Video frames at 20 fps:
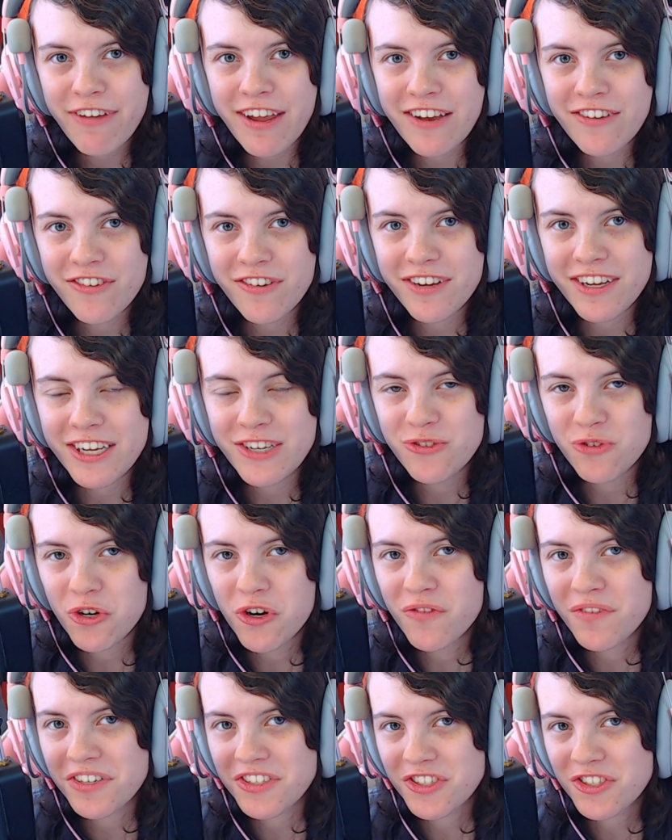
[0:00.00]
He
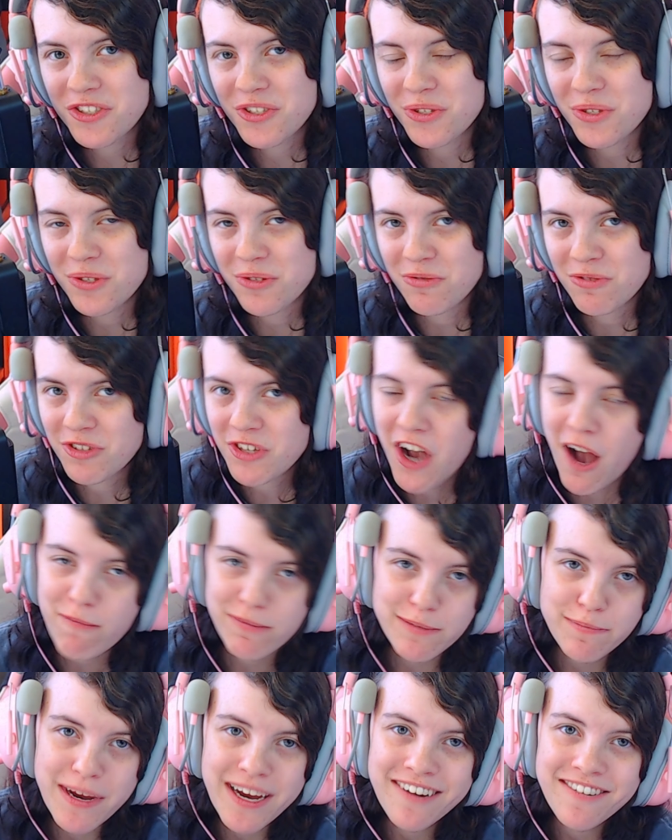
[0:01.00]
drove us to
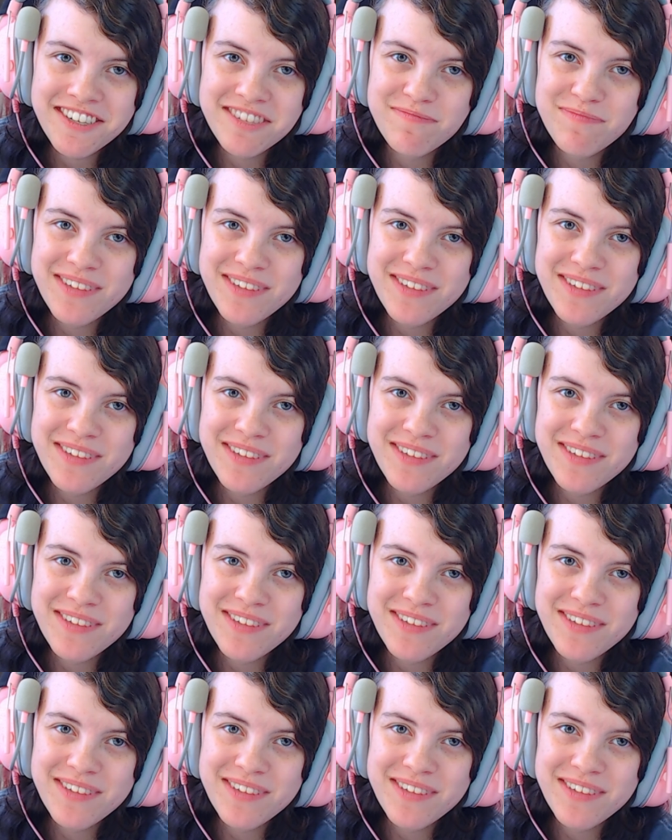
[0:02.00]
Tom's parents'